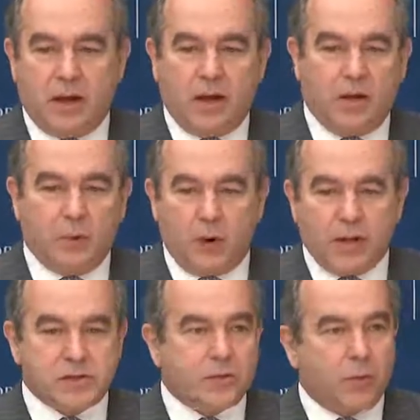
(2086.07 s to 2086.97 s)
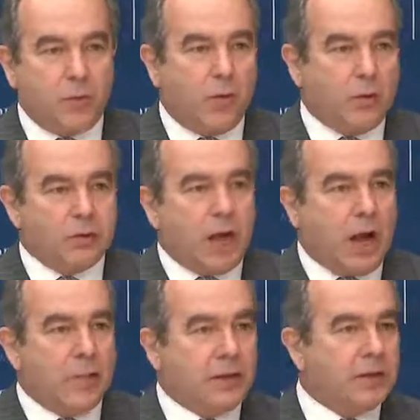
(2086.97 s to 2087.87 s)
a race for
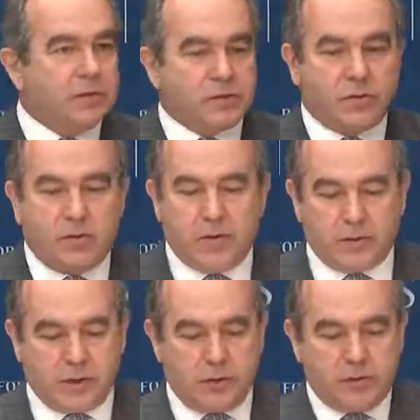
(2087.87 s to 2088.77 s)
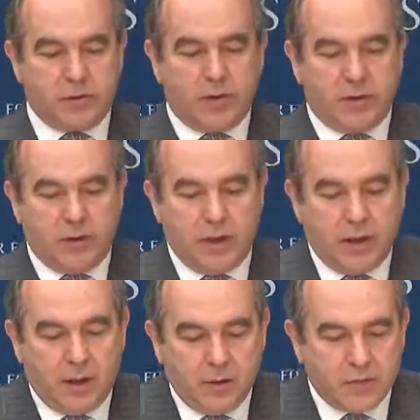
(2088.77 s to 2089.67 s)
dominance or you know who's going to
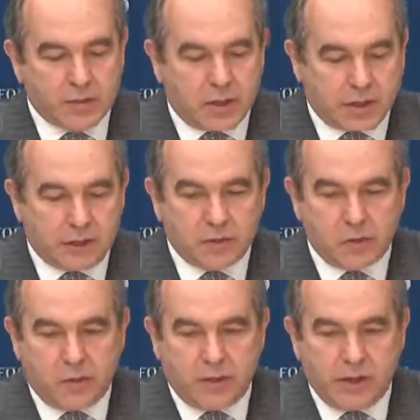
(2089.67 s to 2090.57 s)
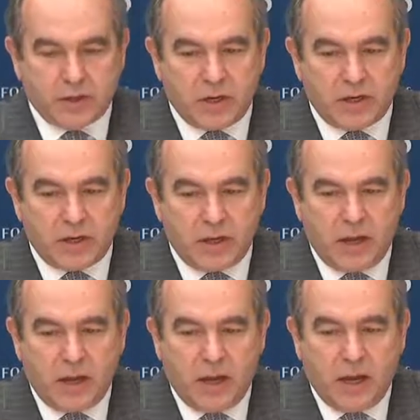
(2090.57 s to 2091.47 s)
who's going to control the agenda
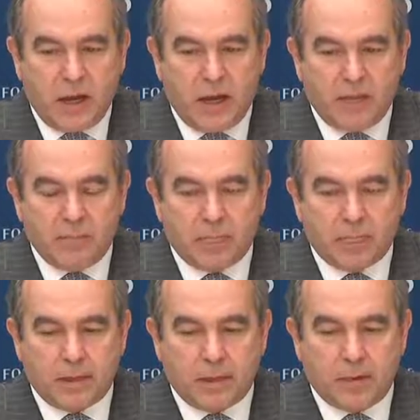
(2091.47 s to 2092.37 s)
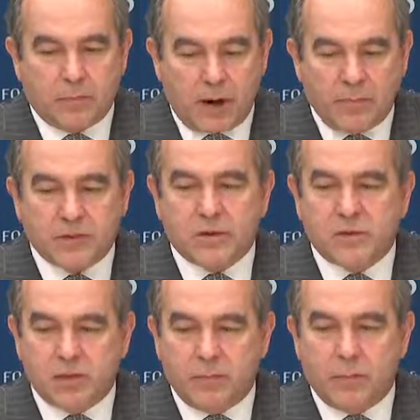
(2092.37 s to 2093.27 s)
um, Prime Minister
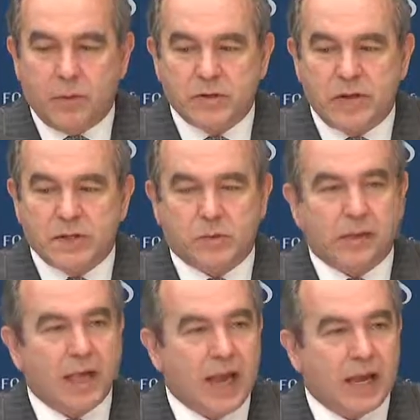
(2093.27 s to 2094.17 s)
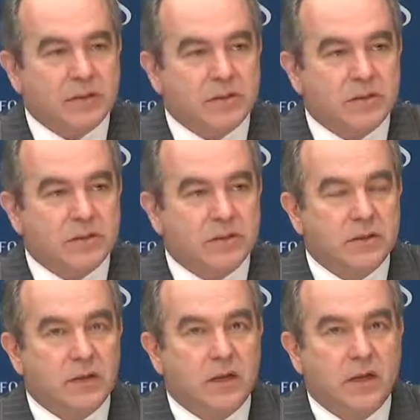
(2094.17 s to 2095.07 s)
Najib was as relaxed,
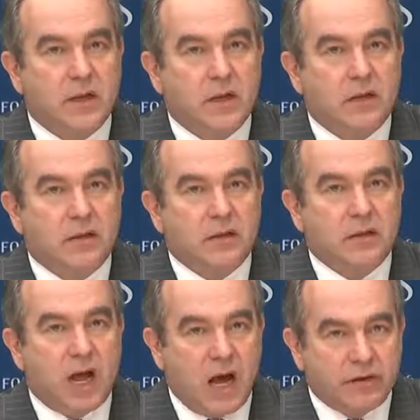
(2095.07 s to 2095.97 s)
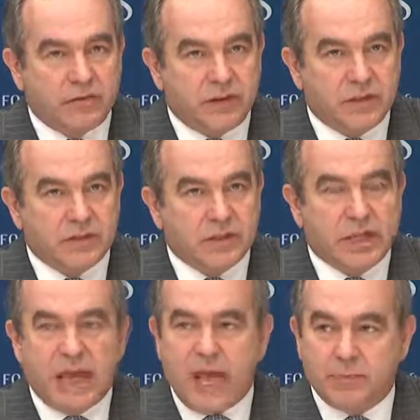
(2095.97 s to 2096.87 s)
confident,
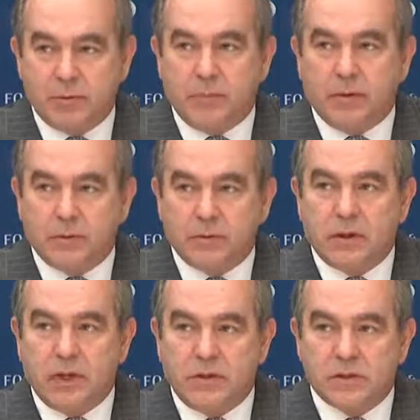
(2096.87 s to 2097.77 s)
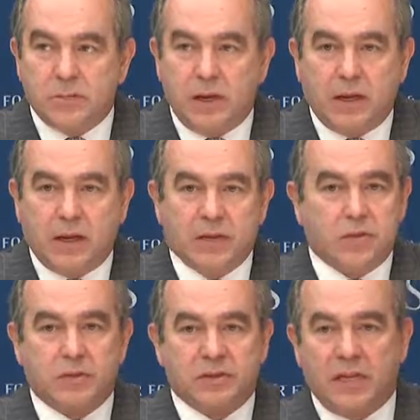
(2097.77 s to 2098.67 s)
capable in this meeting as
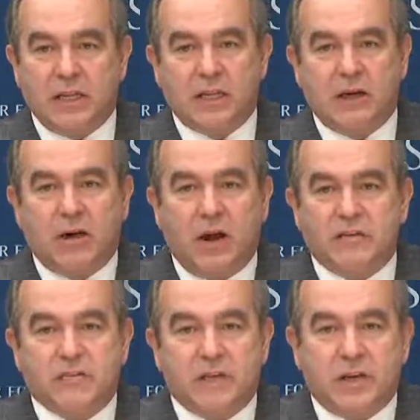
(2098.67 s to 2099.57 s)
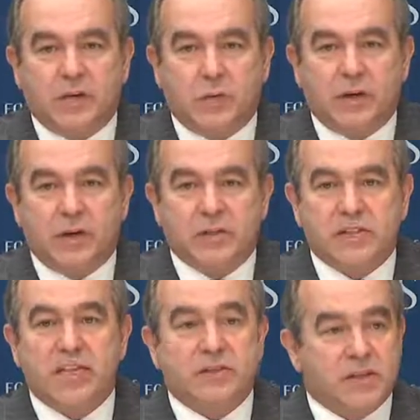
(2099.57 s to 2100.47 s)
almost any leader I've seen
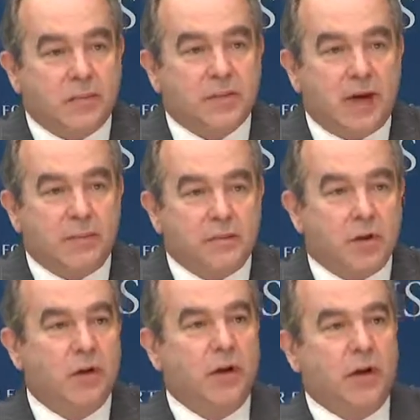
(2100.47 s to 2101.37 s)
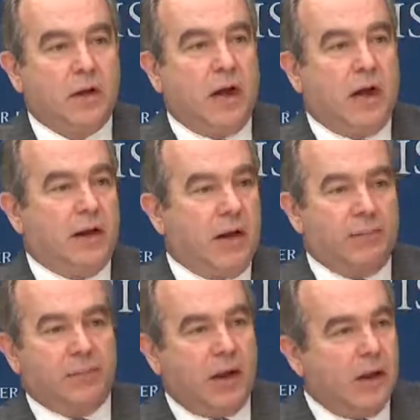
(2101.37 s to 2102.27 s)
witnessed in some time. So
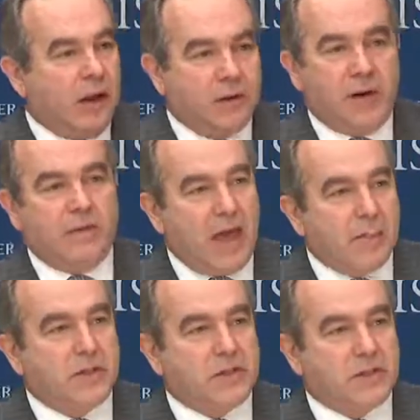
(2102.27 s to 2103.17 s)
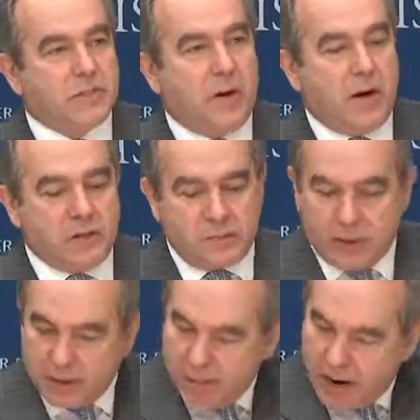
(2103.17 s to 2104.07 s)
I, I don't have that much experience,
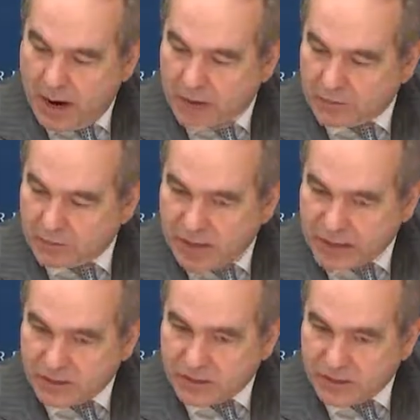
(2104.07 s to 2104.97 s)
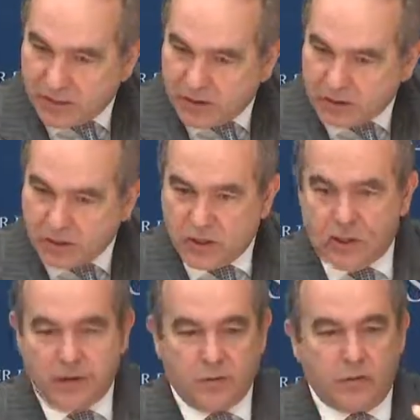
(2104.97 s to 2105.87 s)
but in my last 10 years,
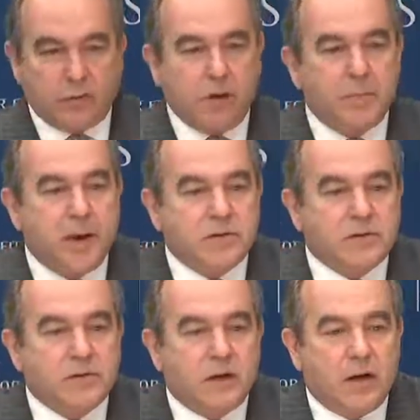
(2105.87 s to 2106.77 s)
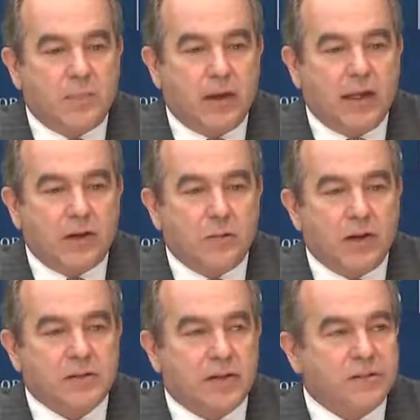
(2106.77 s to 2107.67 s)
the three best uh, bilateral
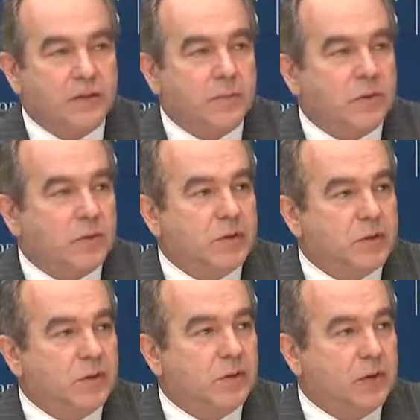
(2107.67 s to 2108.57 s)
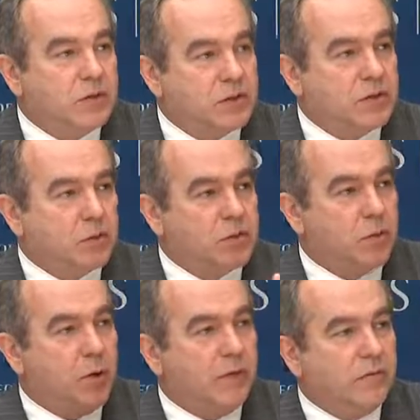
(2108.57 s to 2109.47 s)
meetings I've seen between two leaders, this was
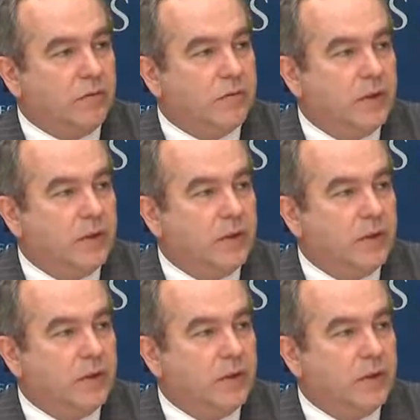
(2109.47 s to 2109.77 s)
one of them.